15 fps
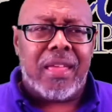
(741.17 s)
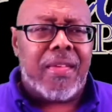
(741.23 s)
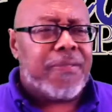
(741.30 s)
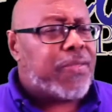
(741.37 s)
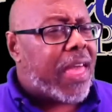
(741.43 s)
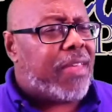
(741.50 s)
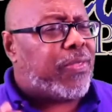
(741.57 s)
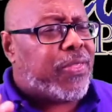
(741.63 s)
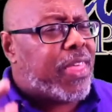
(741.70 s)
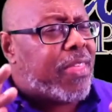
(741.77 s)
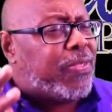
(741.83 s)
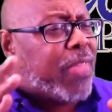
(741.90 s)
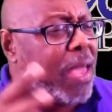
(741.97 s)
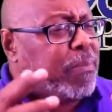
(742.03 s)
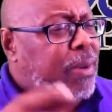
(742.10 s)

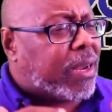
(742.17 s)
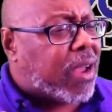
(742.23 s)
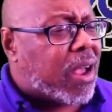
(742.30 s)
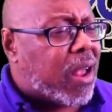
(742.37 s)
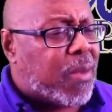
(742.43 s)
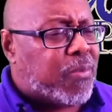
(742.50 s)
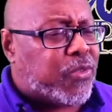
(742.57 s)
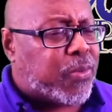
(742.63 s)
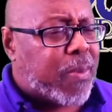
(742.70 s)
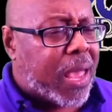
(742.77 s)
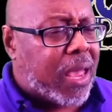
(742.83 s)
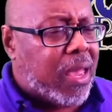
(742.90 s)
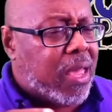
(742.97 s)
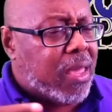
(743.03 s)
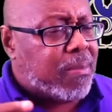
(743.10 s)
That becomes
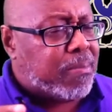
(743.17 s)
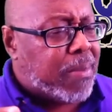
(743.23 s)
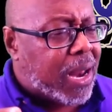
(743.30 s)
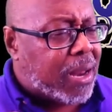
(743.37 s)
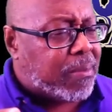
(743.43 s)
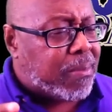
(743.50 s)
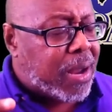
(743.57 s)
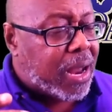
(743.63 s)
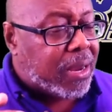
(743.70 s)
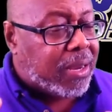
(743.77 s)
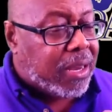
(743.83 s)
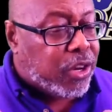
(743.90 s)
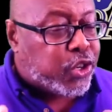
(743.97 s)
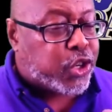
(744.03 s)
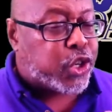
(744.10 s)
my
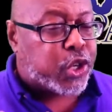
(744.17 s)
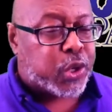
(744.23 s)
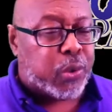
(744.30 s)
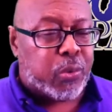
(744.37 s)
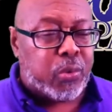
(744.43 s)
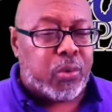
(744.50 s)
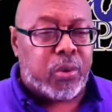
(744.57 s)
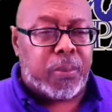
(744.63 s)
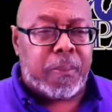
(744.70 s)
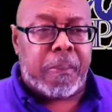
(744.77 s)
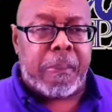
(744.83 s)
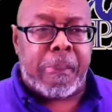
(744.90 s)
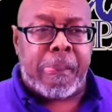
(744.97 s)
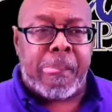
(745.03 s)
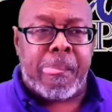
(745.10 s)
issue.
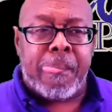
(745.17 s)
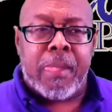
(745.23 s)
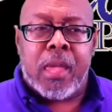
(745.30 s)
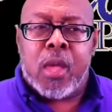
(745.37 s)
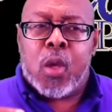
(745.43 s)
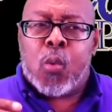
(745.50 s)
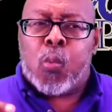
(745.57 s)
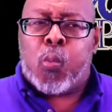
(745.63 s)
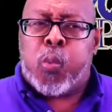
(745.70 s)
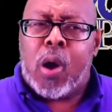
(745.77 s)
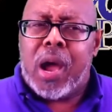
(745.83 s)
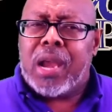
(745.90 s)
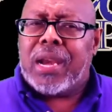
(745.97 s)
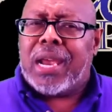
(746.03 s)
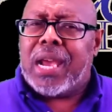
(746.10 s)

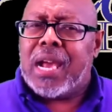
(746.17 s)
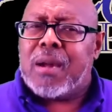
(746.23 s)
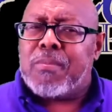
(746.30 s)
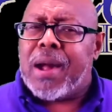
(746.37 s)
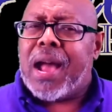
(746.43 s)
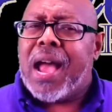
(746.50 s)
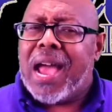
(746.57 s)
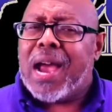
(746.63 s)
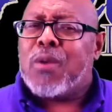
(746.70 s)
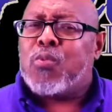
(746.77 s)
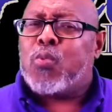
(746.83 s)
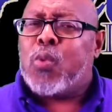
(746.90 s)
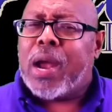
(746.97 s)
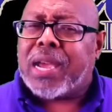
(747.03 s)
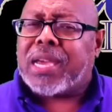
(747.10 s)
What am I
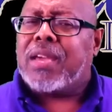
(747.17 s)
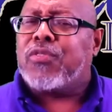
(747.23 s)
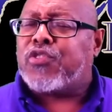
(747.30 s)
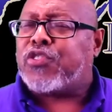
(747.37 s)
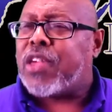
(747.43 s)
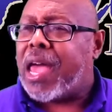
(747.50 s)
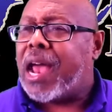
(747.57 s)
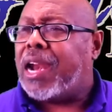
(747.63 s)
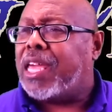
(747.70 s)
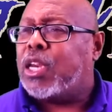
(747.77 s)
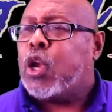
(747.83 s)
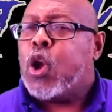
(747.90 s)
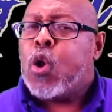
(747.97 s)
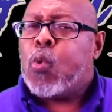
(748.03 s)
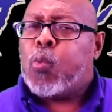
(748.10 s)

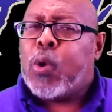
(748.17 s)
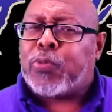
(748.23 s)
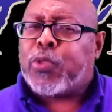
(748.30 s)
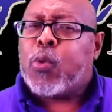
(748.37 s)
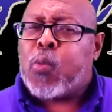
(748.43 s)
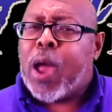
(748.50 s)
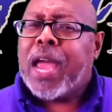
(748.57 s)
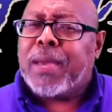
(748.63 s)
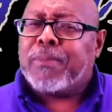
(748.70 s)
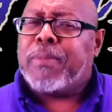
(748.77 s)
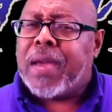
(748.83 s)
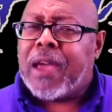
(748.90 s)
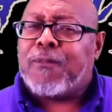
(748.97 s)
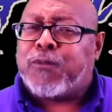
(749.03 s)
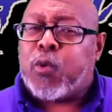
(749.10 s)
reconciling with the white
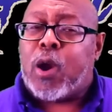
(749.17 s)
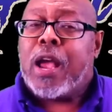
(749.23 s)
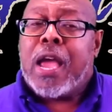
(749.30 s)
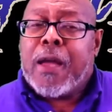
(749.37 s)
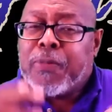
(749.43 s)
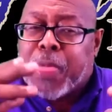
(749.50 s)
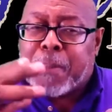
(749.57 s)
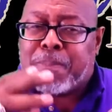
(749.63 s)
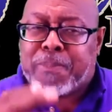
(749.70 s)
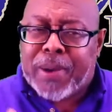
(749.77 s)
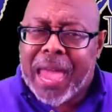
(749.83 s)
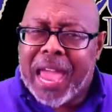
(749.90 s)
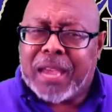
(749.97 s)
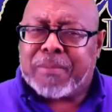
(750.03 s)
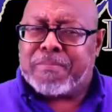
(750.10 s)
man for? The
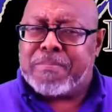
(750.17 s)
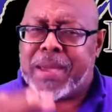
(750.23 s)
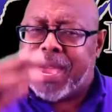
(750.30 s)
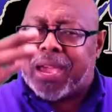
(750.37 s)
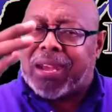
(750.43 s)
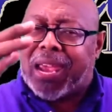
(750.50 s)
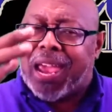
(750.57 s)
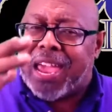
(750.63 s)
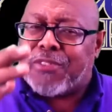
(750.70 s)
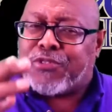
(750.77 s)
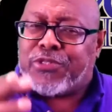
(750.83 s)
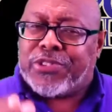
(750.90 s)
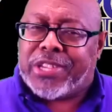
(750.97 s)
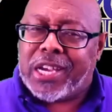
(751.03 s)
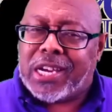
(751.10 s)
black man
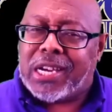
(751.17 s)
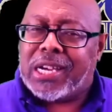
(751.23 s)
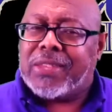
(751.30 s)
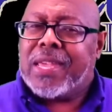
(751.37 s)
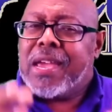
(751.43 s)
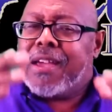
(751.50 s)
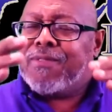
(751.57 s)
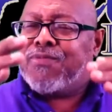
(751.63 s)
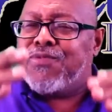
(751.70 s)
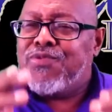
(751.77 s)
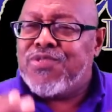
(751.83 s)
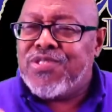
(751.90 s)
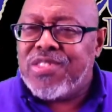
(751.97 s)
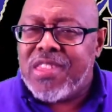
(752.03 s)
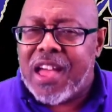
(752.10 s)
has done
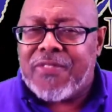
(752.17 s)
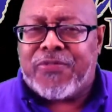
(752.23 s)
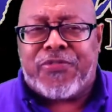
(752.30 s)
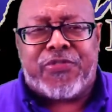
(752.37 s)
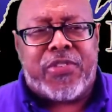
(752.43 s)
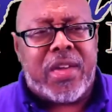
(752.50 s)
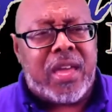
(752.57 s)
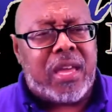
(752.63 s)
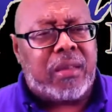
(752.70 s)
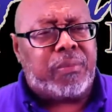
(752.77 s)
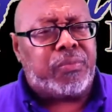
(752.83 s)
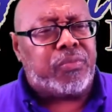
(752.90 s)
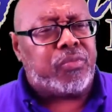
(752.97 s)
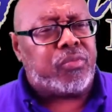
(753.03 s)
nothing